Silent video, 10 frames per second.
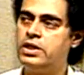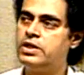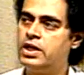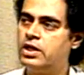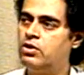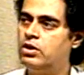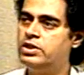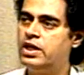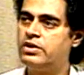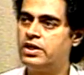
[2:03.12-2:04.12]
technology
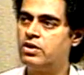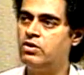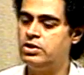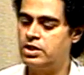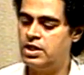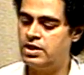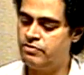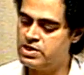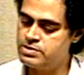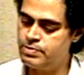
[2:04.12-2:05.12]
and technological
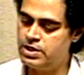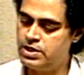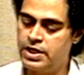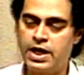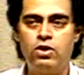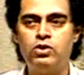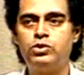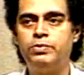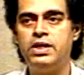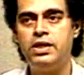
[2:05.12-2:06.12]
advancement, they can also
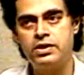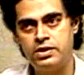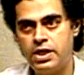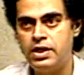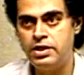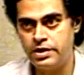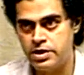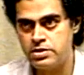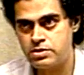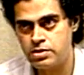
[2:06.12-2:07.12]
be electrically
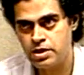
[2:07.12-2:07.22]
erased.